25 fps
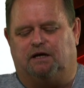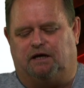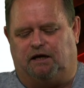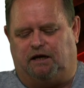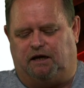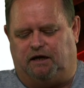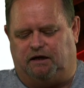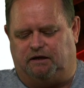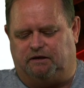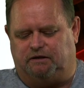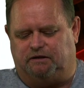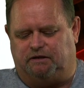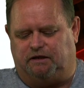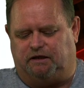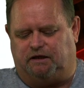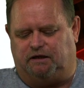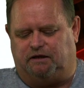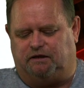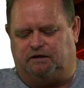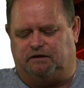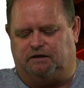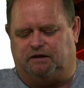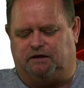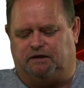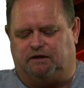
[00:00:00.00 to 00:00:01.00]
and
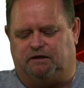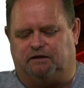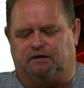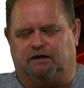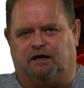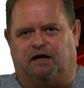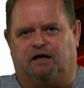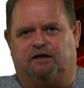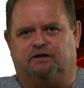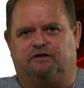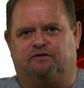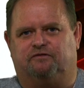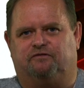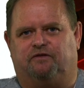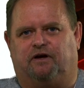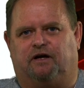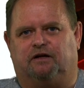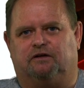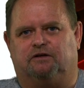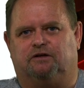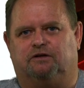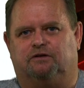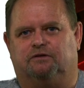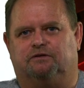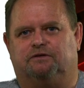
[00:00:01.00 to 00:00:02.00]
an
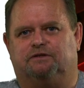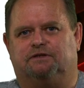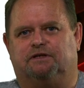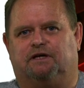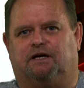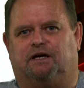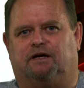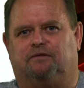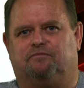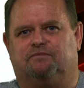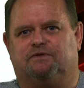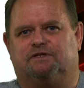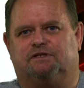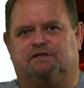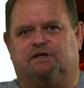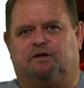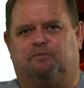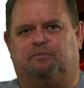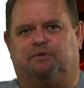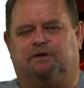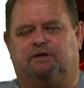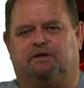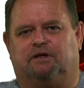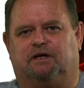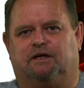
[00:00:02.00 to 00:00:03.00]
undervalued
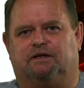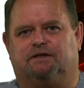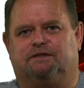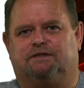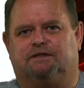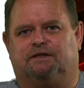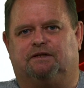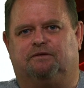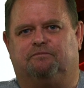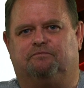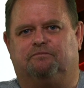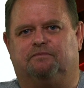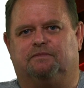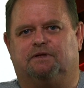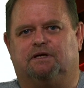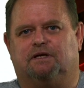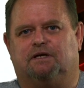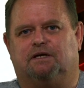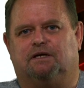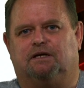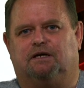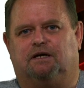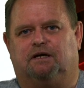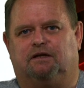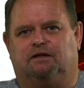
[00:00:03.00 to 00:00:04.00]
step in
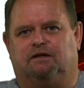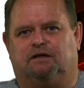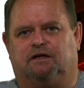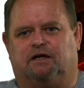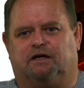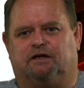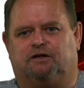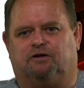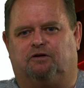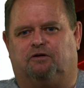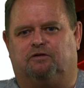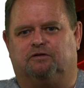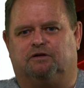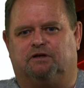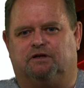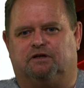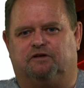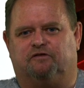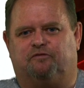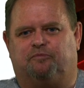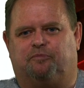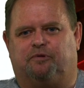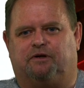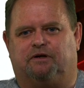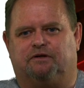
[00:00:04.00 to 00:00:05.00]
that
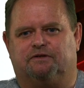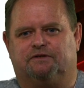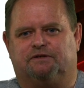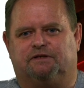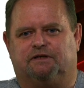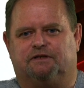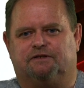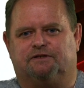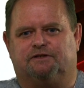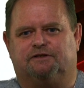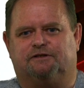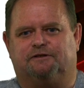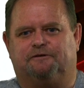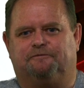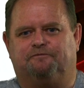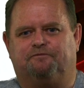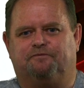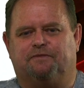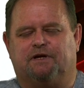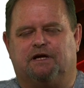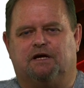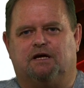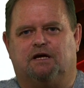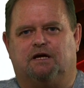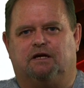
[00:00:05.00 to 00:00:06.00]
cognitive process.
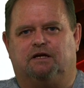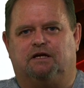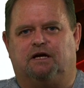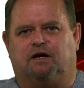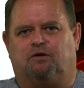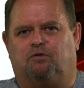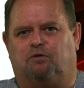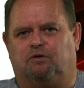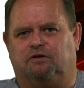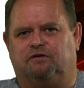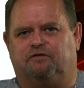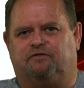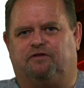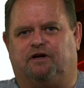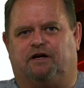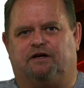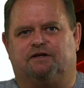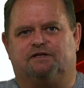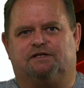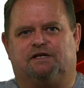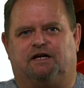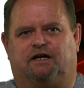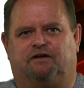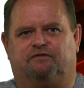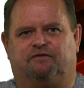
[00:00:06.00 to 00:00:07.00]
Now, all of
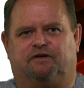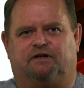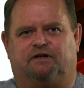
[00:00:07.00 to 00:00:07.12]
those have